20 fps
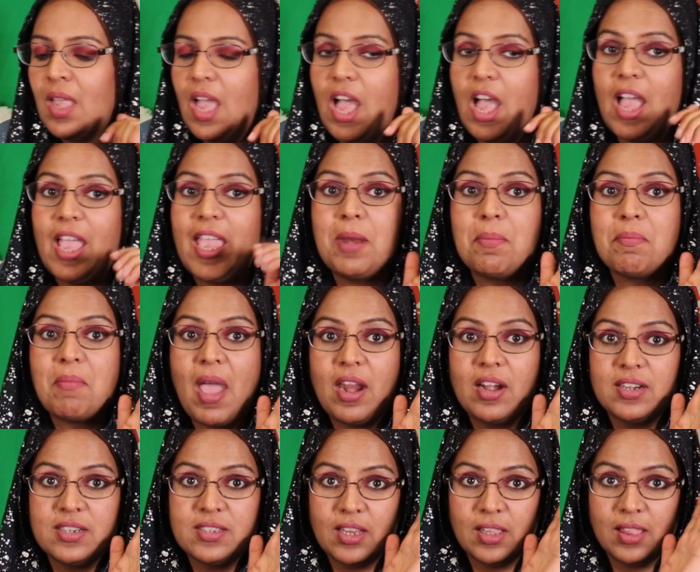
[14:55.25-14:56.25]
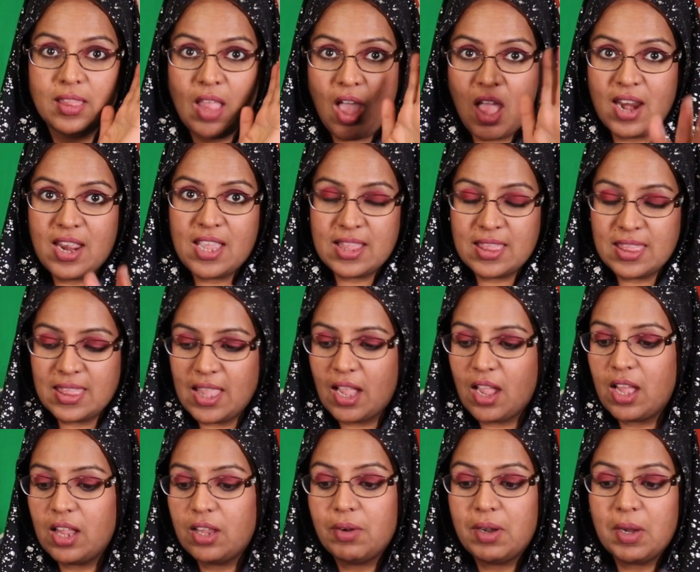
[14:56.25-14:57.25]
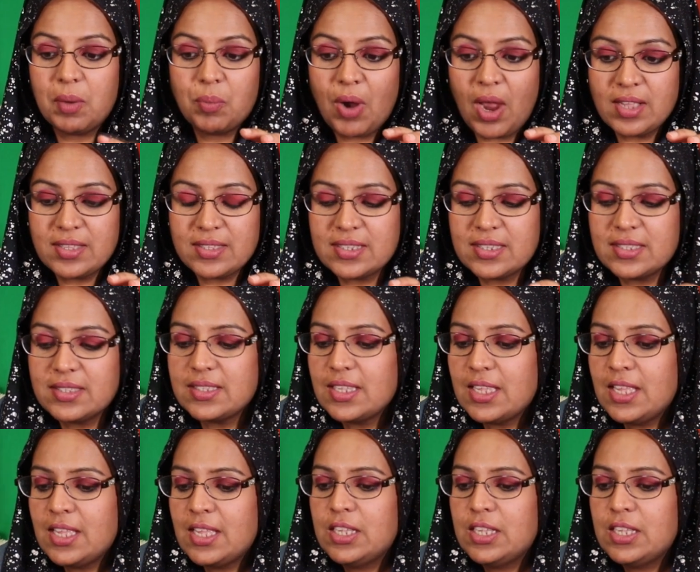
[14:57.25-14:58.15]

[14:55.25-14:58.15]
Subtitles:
It matters a lot in the coloring process.